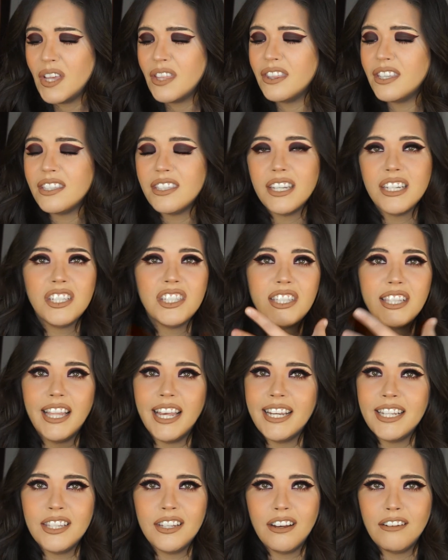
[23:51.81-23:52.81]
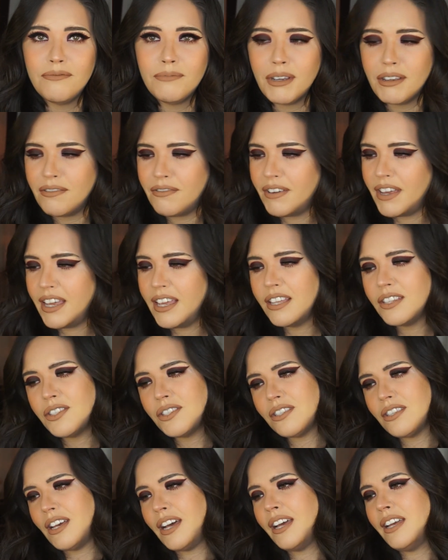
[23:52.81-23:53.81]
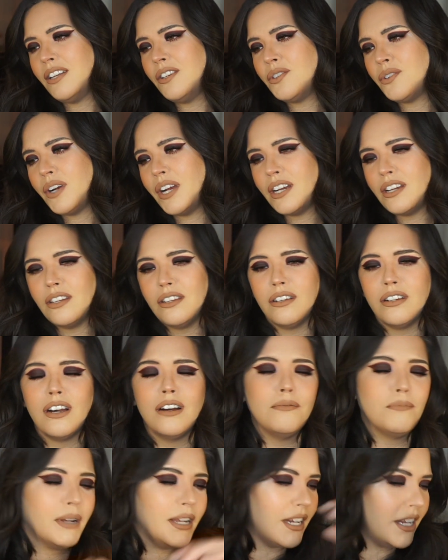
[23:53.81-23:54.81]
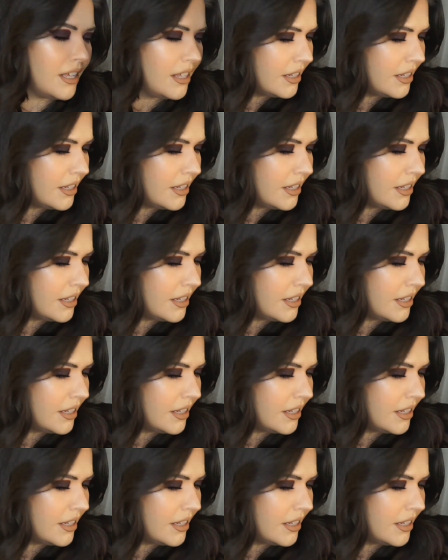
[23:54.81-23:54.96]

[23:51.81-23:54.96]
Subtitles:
this like slides off my face. I tried combining